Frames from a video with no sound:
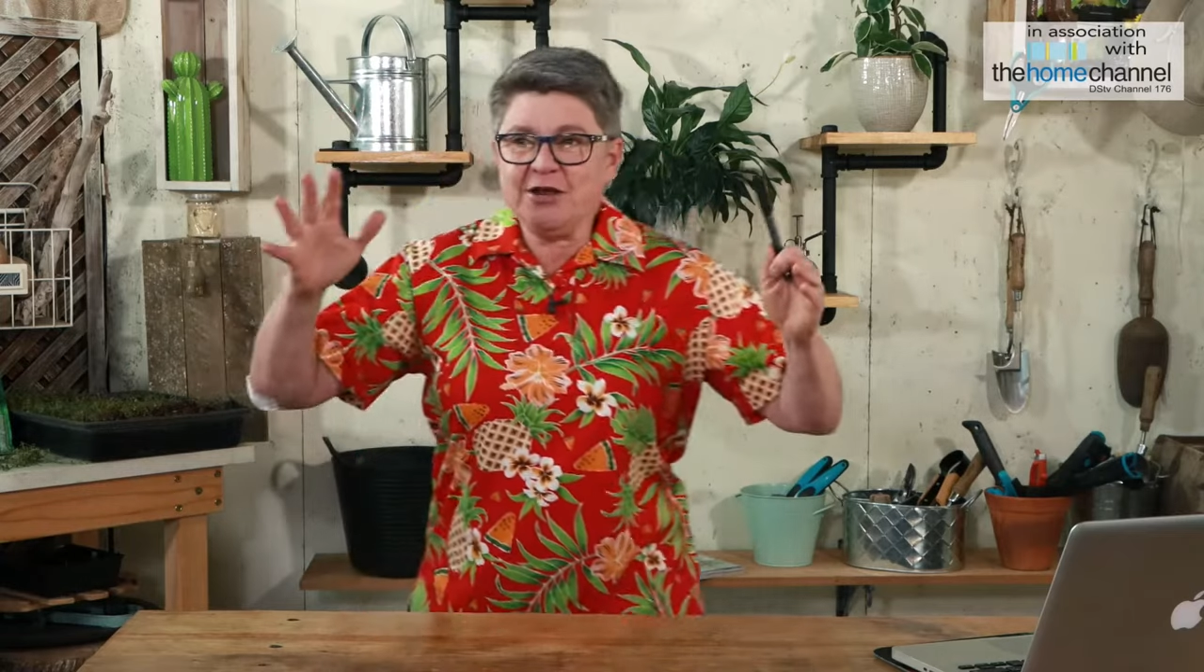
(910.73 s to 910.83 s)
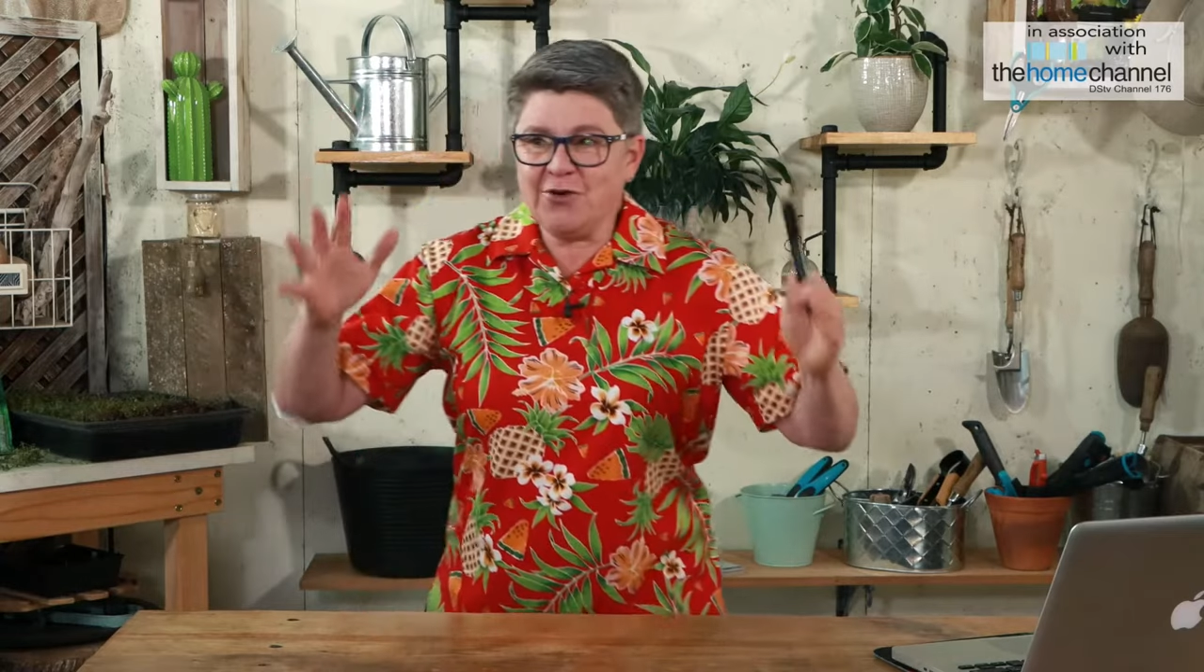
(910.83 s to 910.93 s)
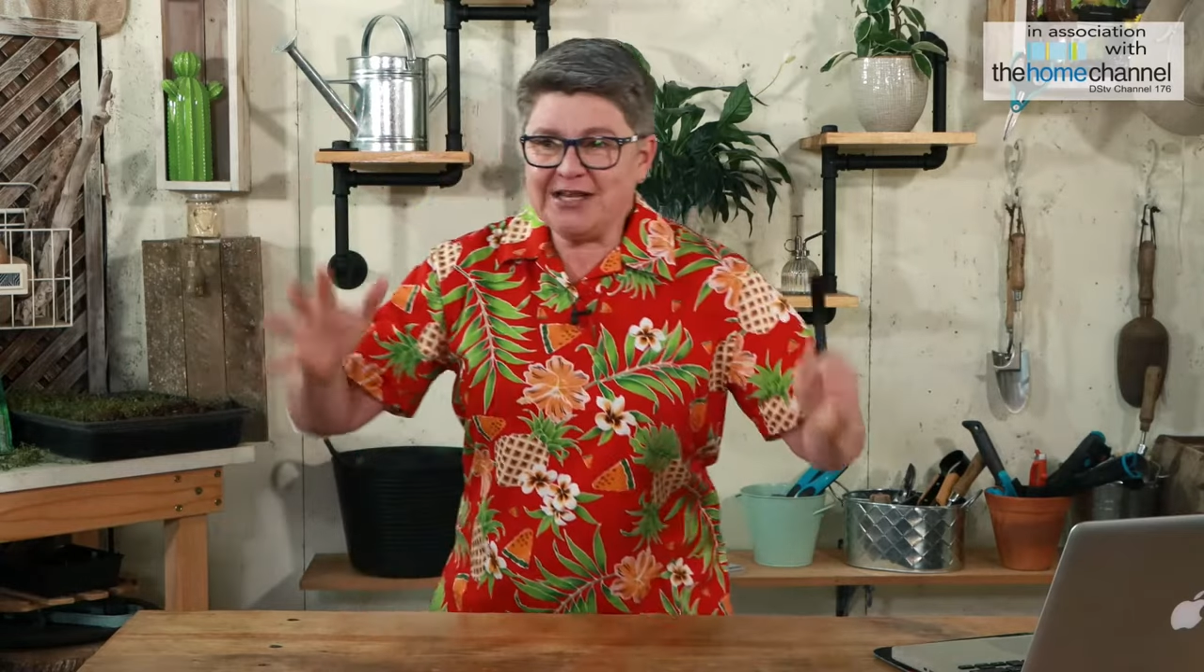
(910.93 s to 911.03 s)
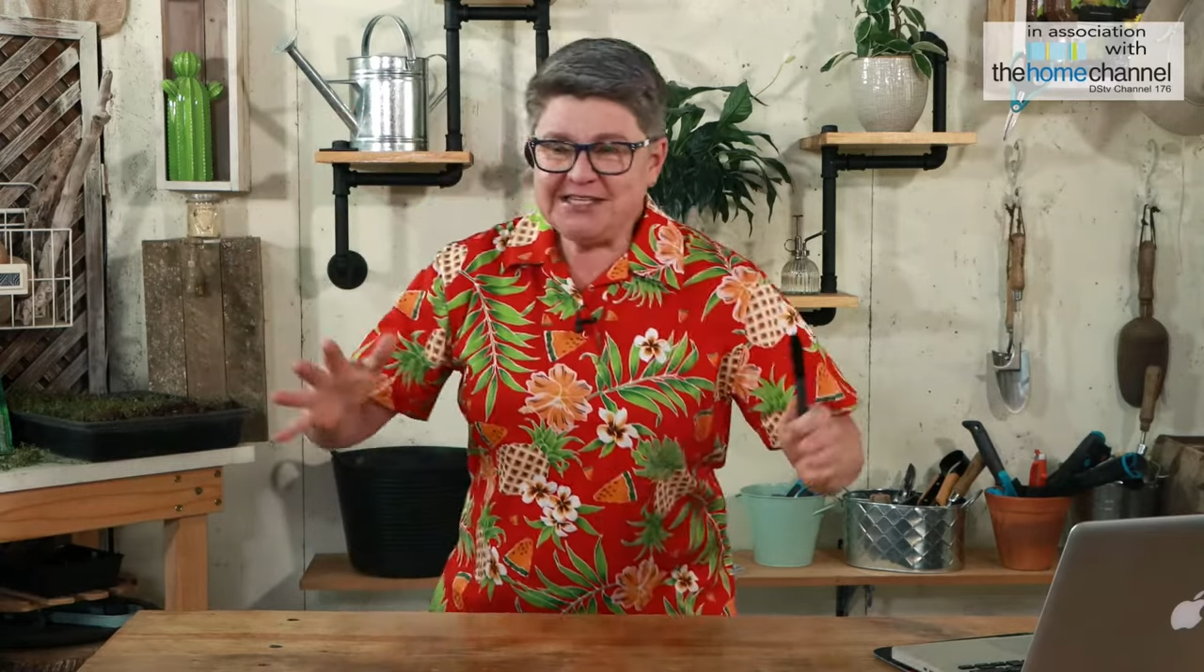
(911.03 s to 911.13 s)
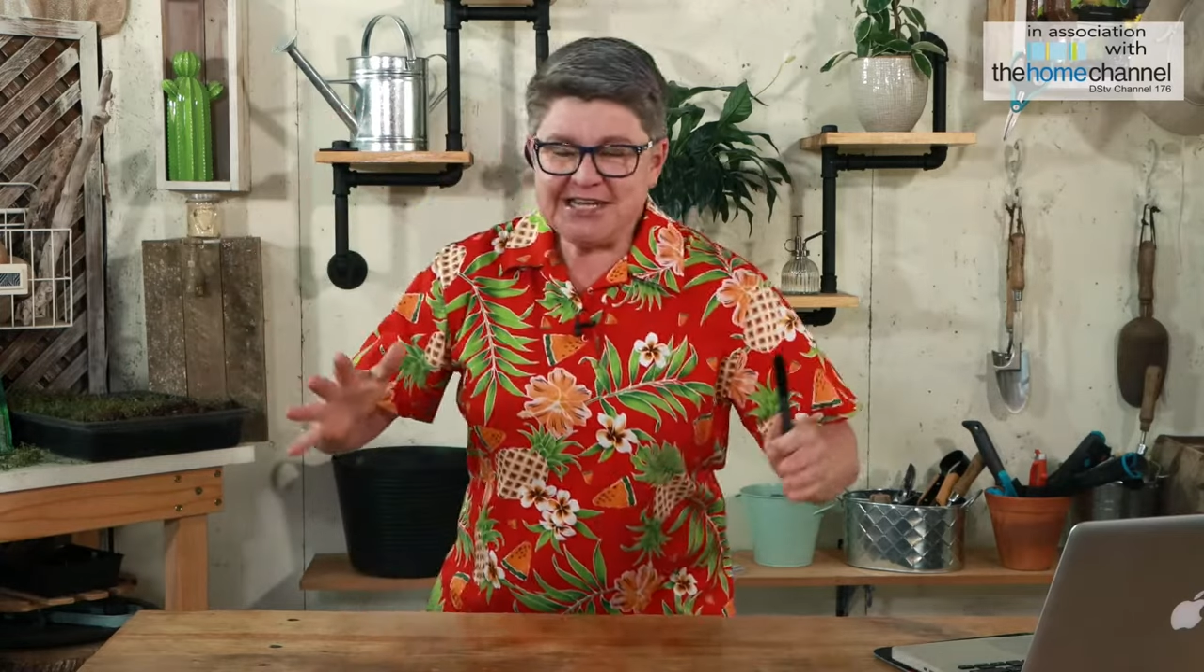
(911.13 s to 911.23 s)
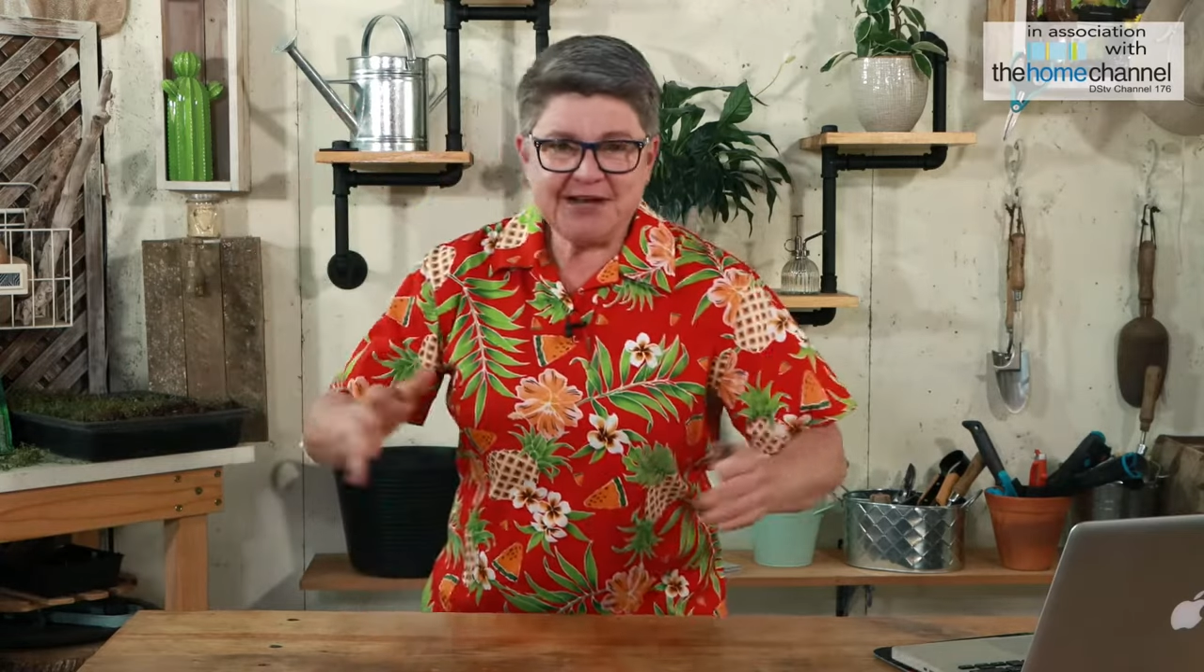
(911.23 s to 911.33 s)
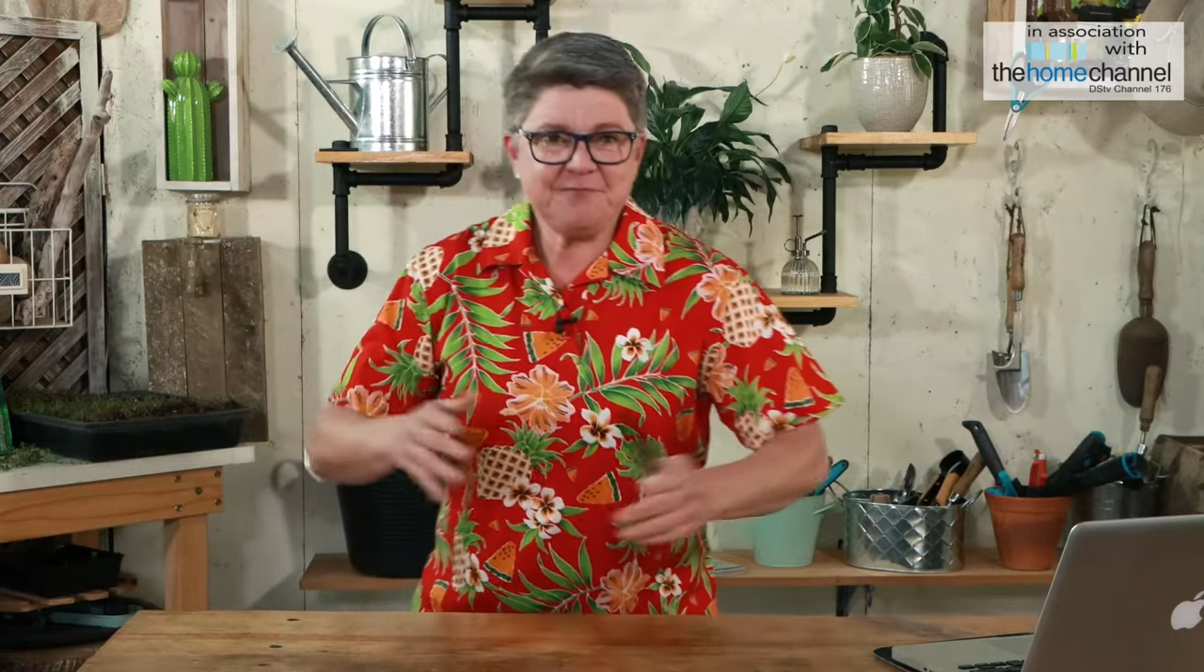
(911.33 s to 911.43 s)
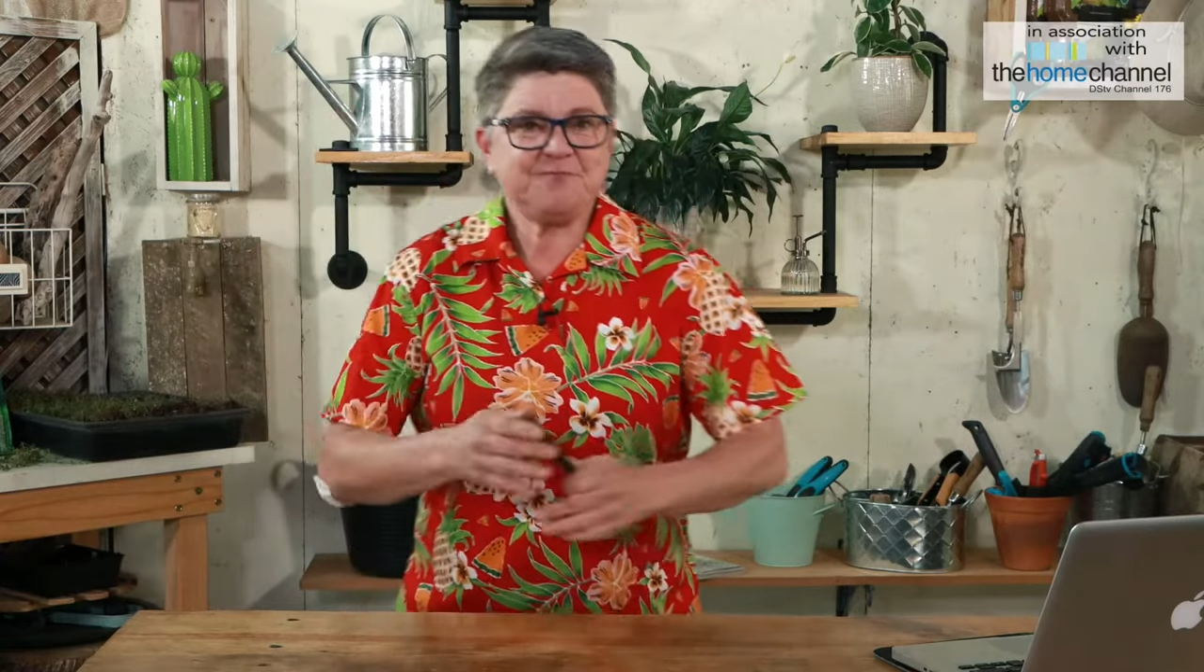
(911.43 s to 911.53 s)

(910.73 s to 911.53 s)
winter